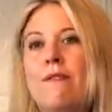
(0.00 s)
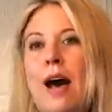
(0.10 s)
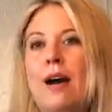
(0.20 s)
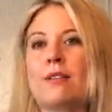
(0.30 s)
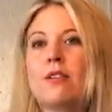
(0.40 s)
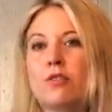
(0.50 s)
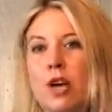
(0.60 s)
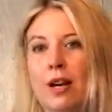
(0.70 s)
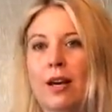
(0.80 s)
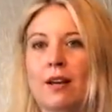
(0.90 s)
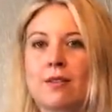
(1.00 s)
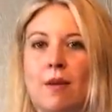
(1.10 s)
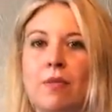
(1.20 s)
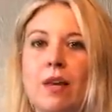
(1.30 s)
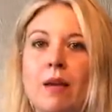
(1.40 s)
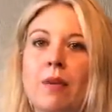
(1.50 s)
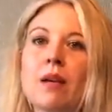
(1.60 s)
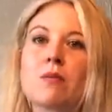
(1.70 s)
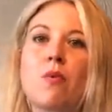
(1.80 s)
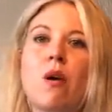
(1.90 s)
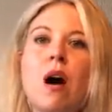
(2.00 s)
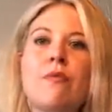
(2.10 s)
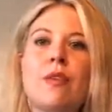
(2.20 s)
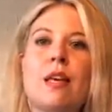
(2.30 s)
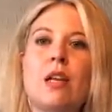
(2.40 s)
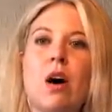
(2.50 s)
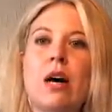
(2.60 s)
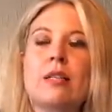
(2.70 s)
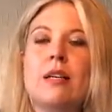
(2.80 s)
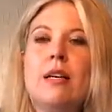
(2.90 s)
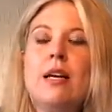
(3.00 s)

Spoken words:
fact-checking something, because more often than not,